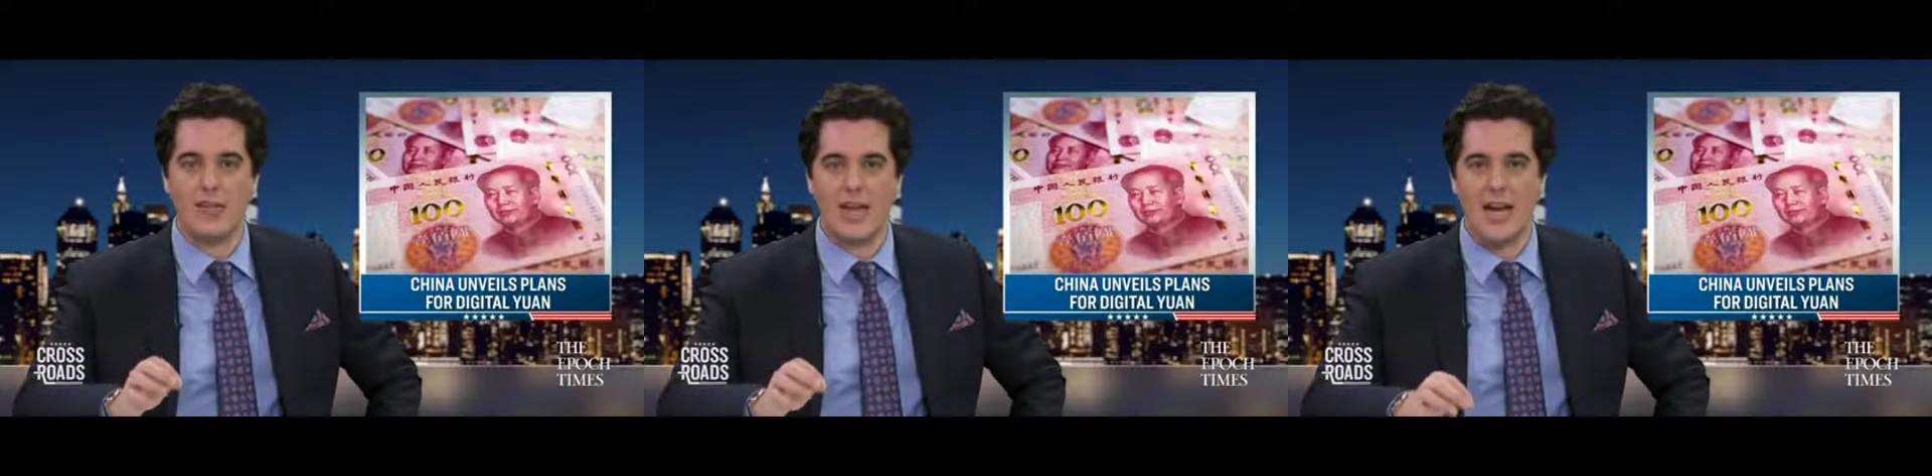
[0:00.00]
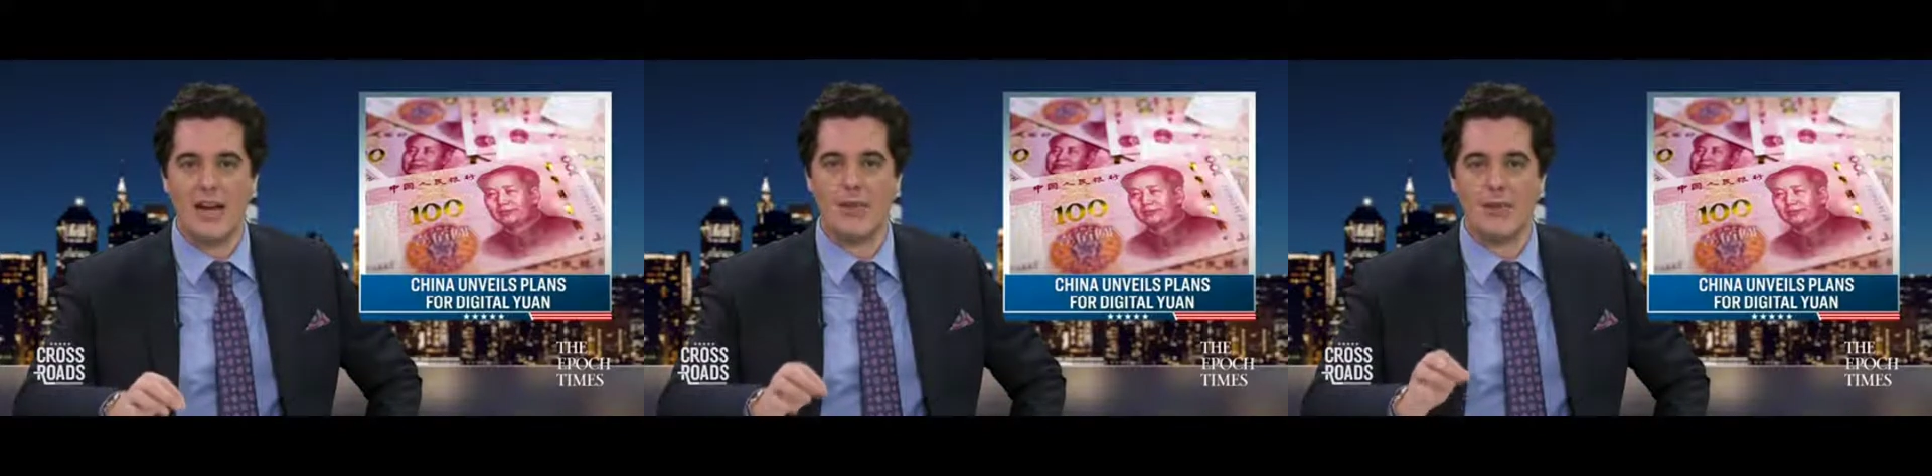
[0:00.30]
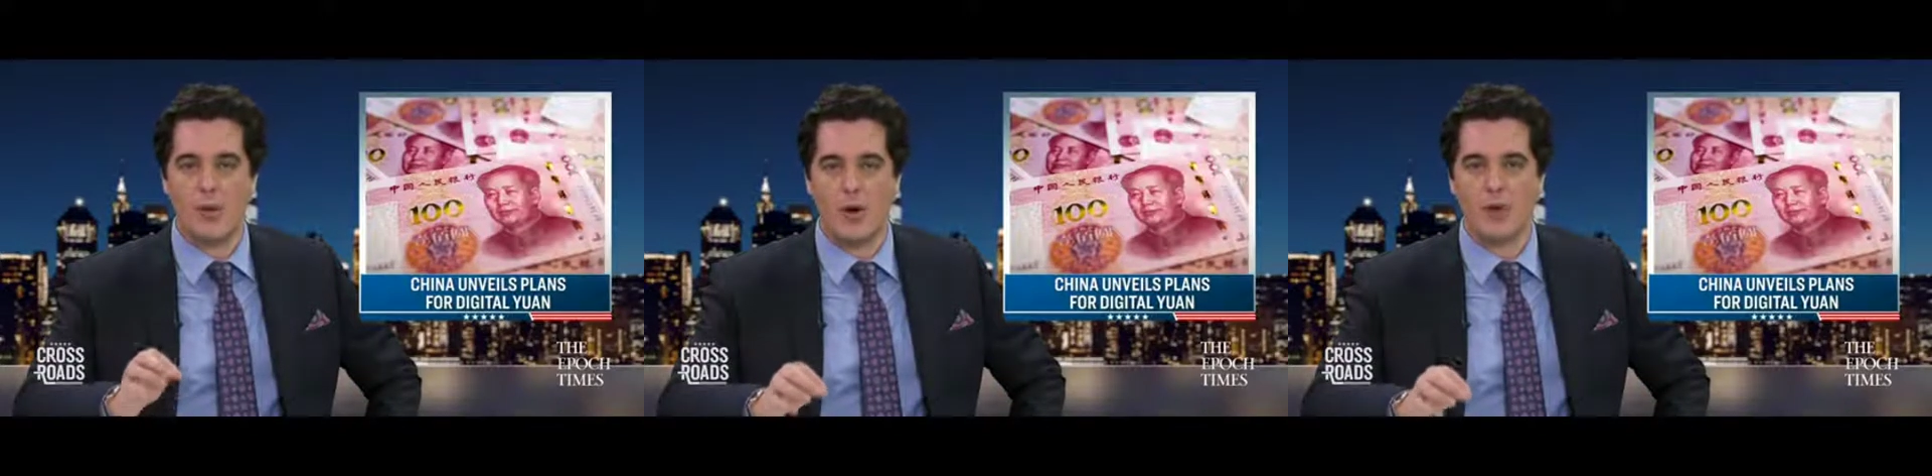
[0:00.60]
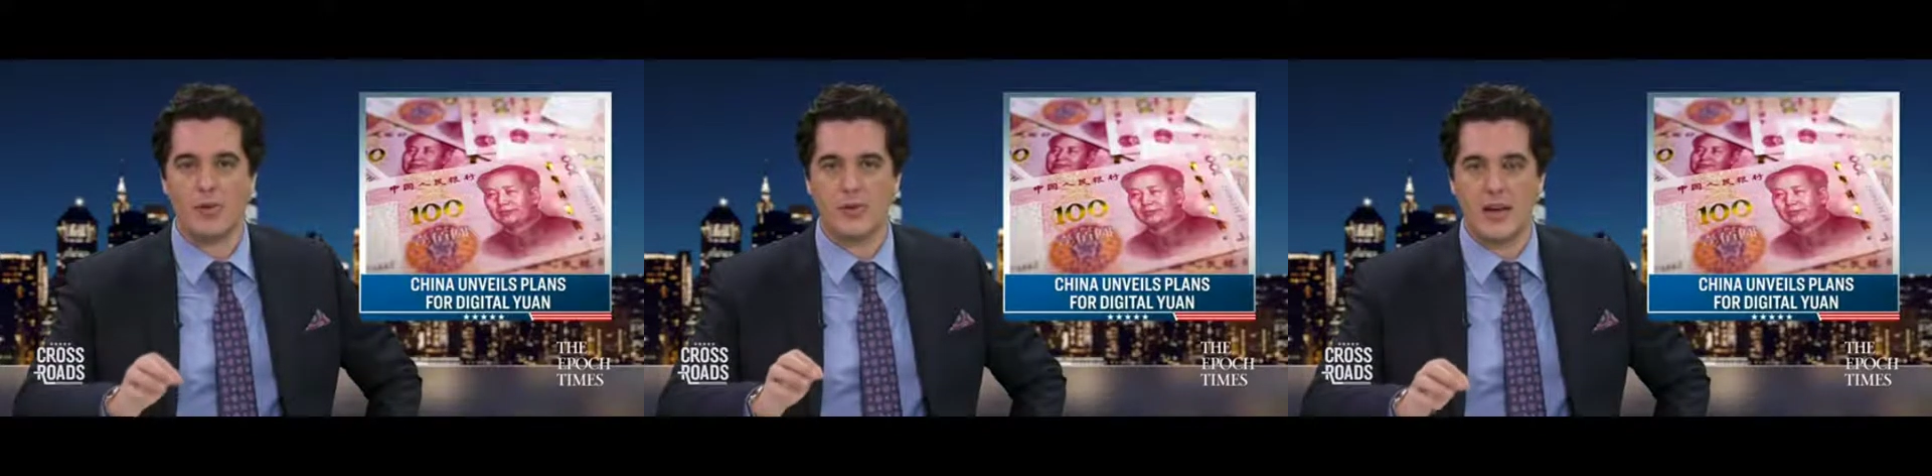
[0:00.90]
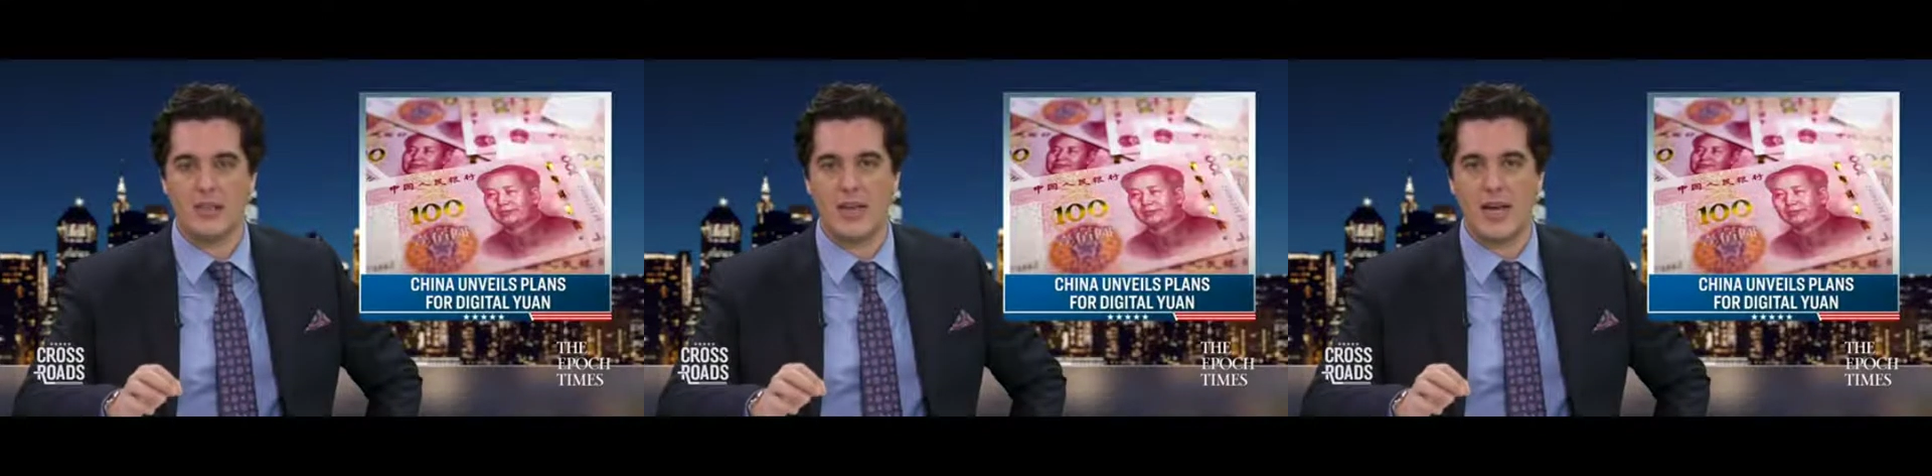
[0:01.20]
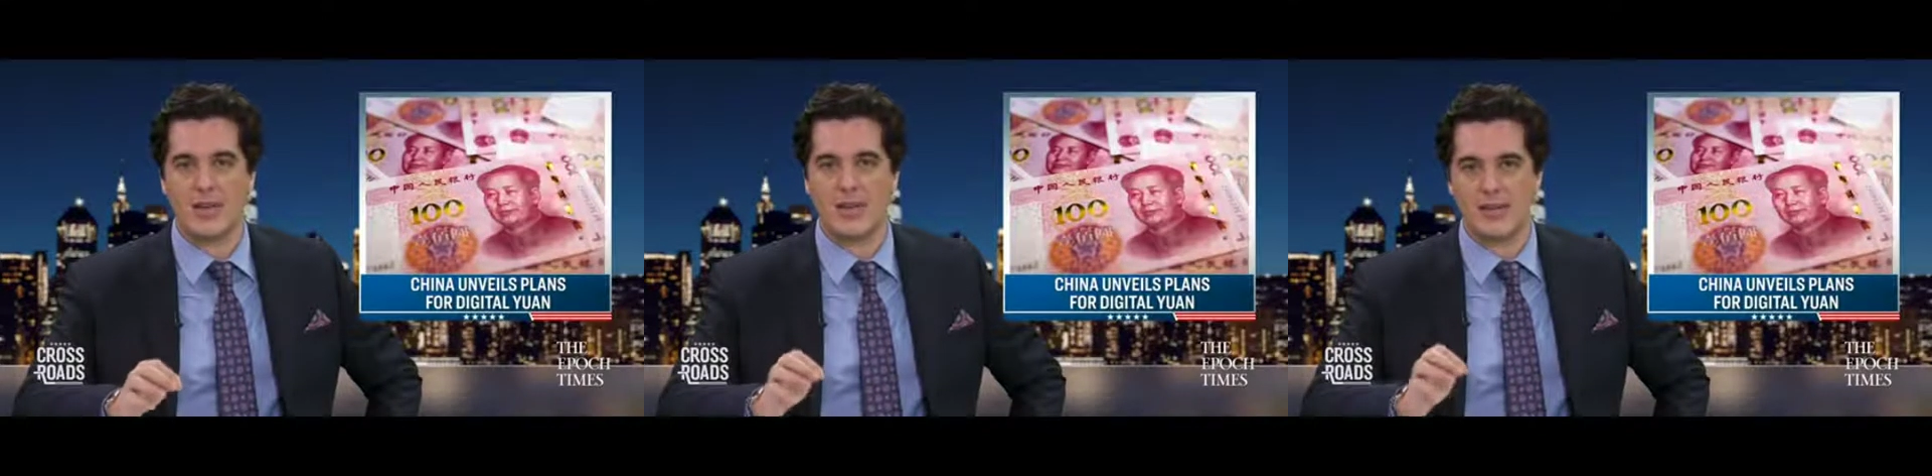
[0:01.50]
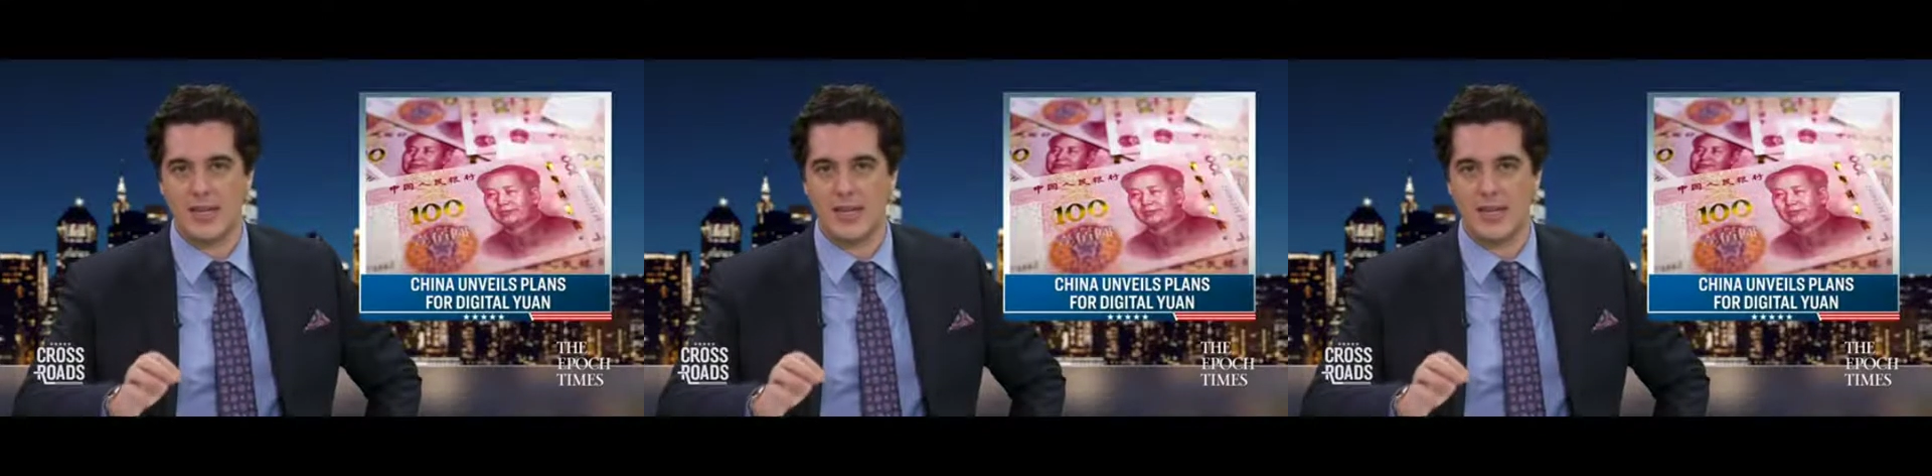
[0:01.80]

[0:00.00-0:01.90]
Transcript: data from all transactions